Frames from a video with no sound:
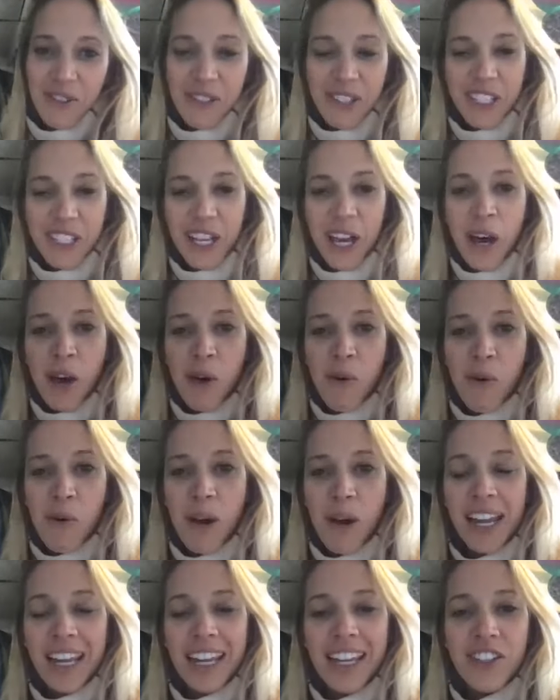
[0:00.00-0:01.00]
So
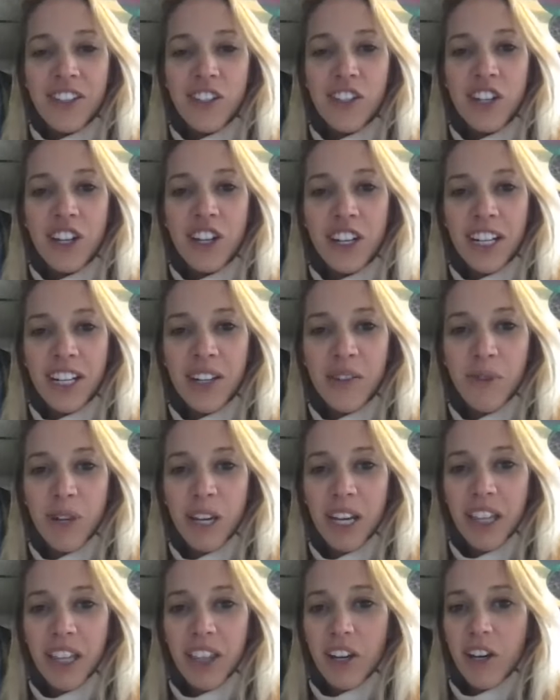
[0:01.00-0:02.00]
it started
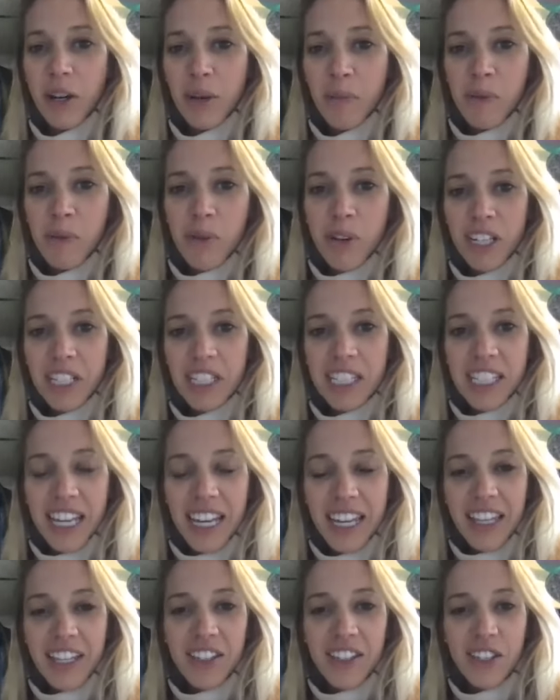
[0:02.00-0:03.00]
with our boards,
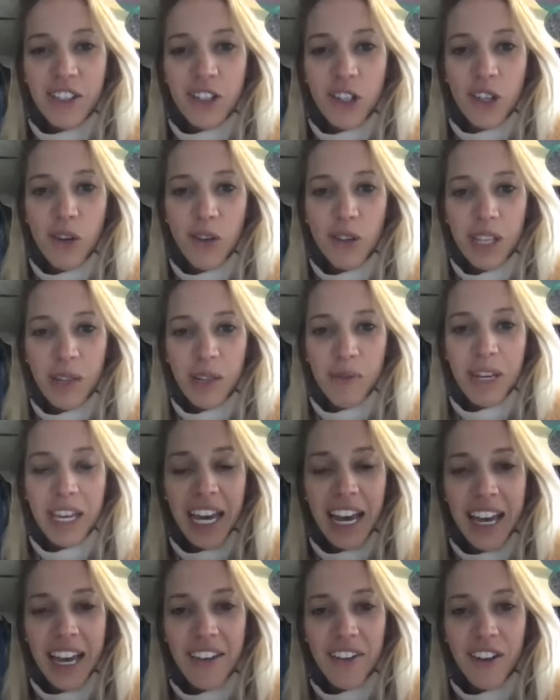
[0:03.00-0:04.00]
and then slowly we
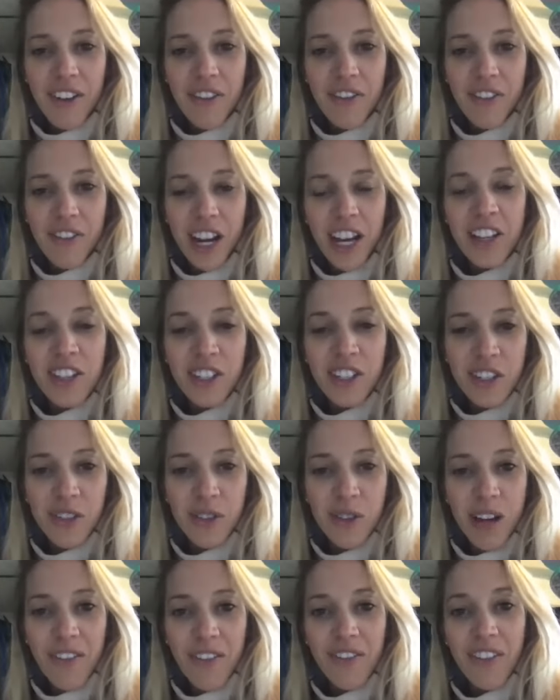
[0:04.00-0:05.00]
had friends who
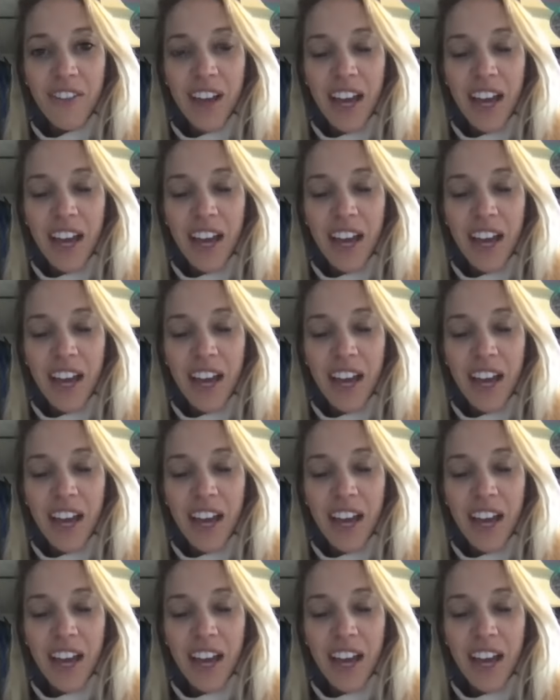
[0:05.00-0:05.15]
have